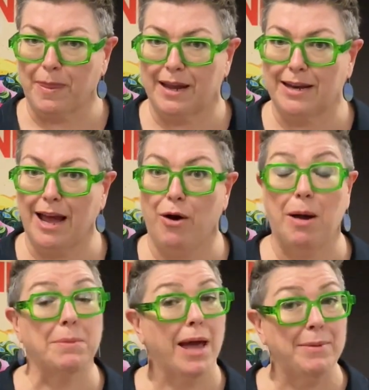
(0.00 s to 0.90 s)
Now,
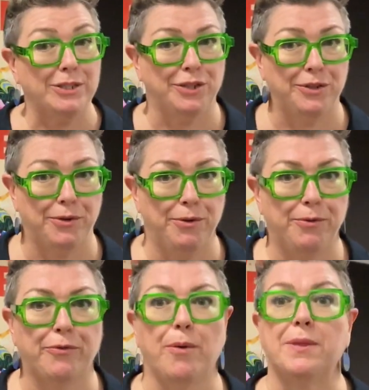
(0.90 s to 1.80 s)
I'm coming to you
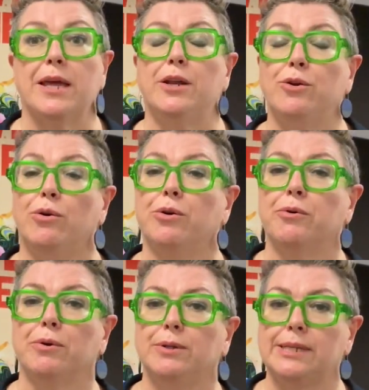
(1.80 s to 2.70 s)
from the
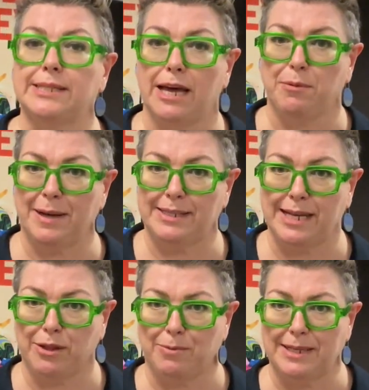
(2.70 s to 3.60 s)
inaugural South by
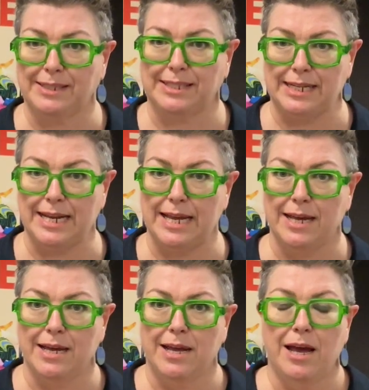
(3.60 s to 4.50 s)
Southwest Sydney,
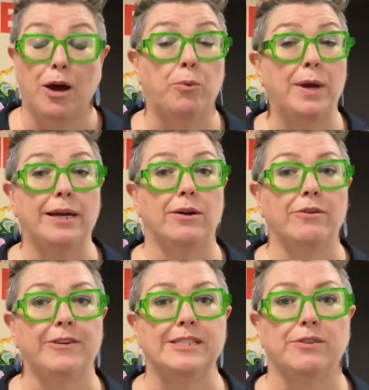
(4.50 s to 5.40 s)
a week-long
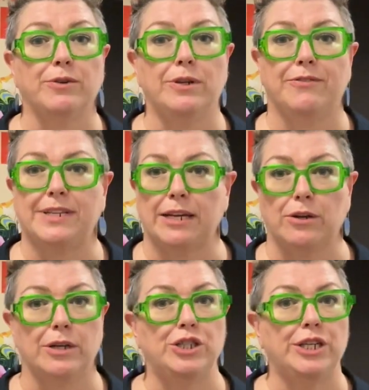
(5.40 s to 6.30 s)
festival of
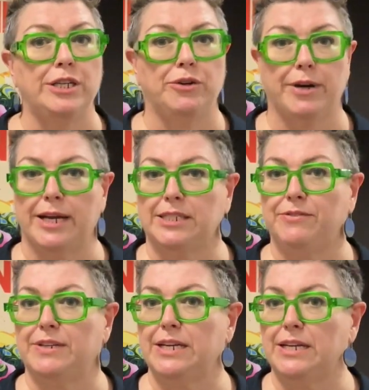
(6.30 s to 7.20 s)
technology,
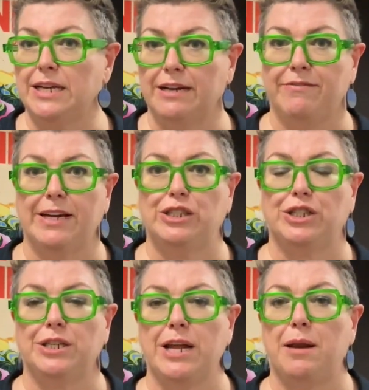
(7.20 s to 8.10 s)
creativity,
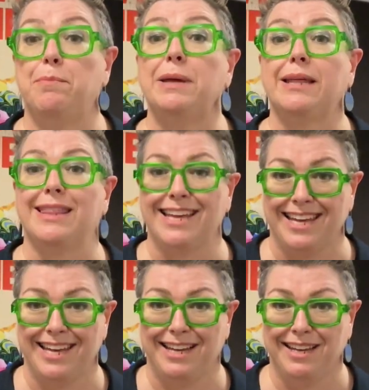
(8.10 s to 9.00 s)
innovation and big thinking.